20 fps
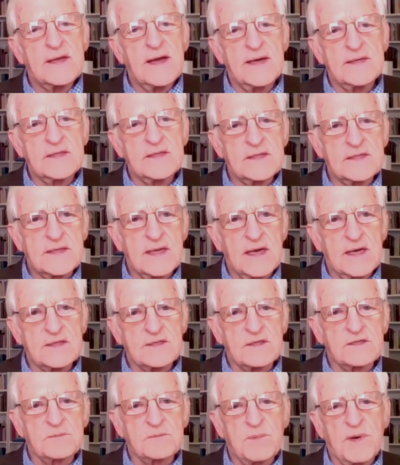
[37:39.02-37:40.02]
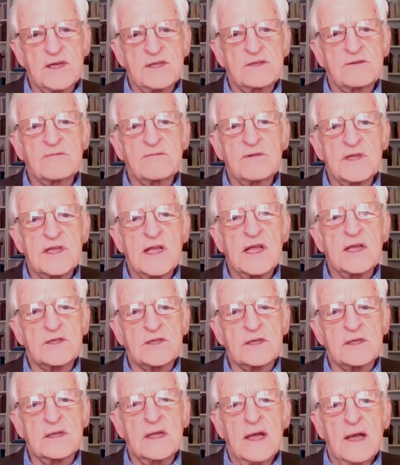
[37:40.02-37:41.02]
God does not despise
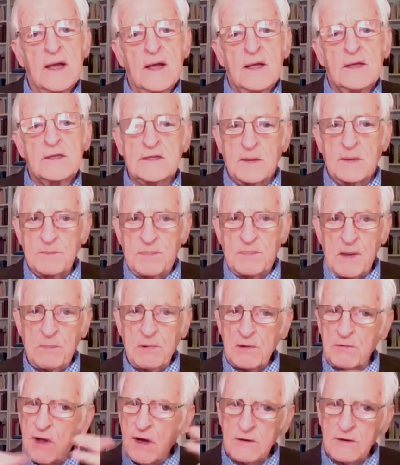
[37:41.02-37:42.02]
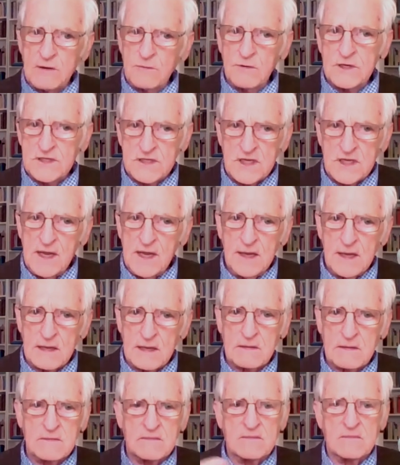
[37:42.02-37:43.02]
creation. Some people around her were
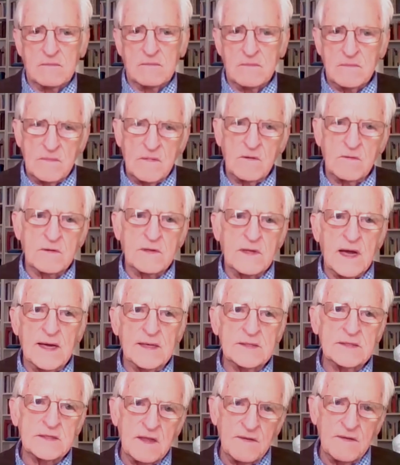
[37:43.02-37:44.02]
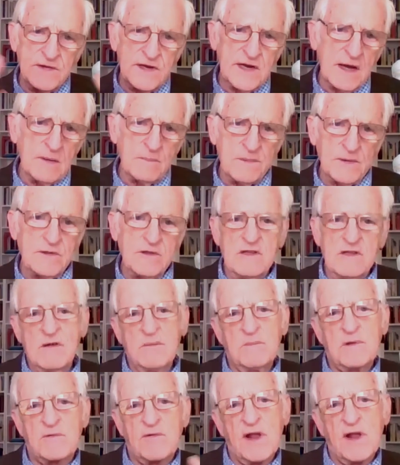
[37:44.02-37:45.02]
saying, oh, God's given up on the
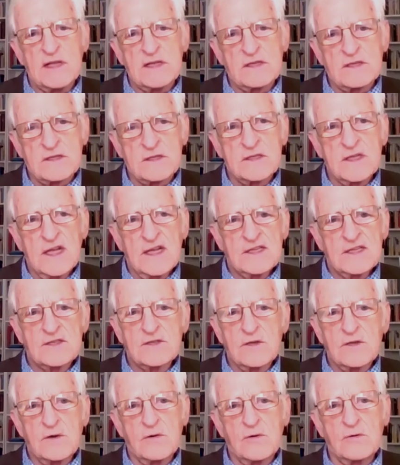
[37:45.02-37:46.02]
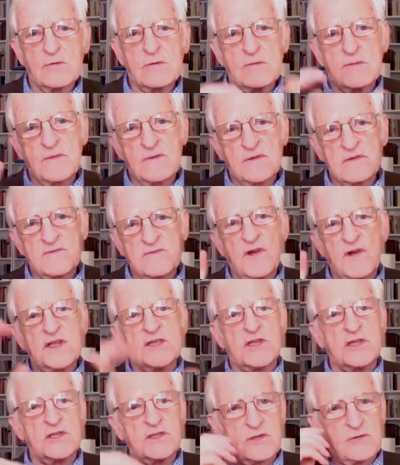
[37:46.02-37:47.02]
human race. So there's
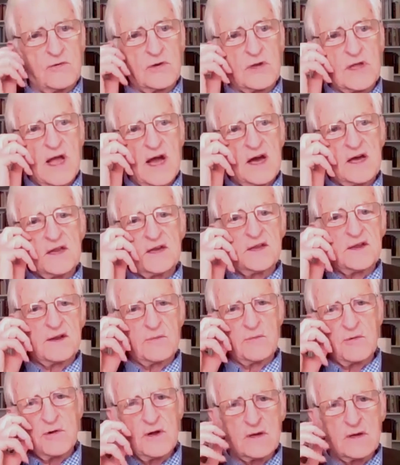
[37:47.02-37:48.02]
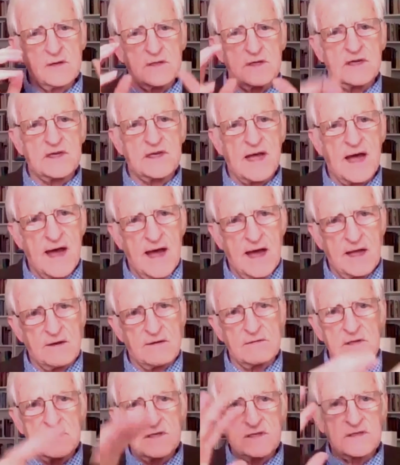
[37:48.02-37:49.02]
vengeance going on here. We're all going to die,
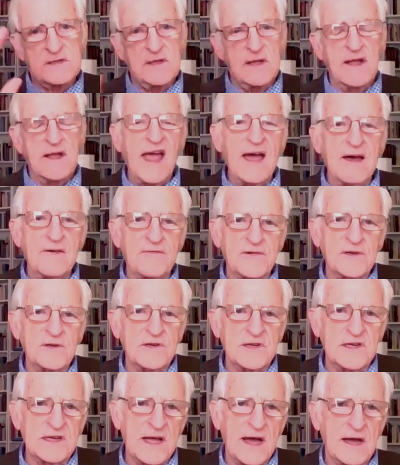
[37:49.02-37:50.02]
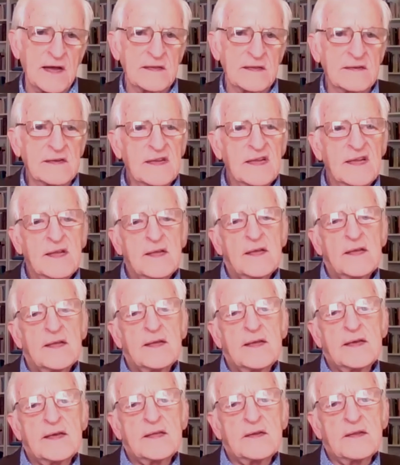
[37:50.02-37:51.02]
or at least half are going to die,
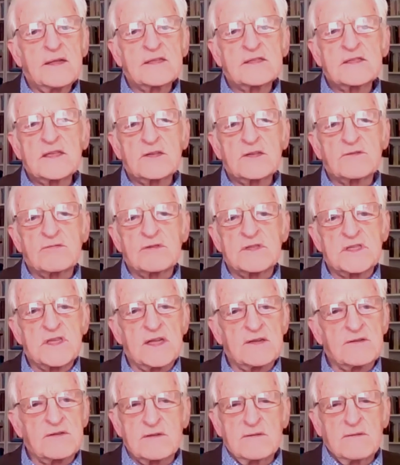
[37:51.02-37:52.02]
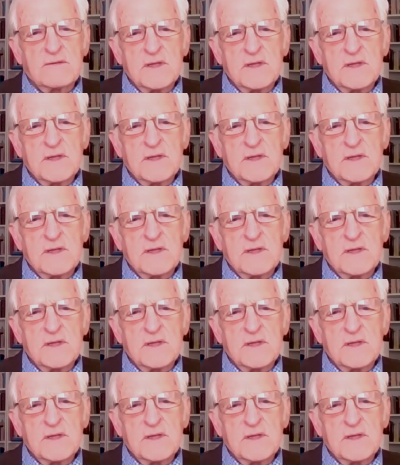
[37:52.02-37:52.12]
and et cetera, et cetera.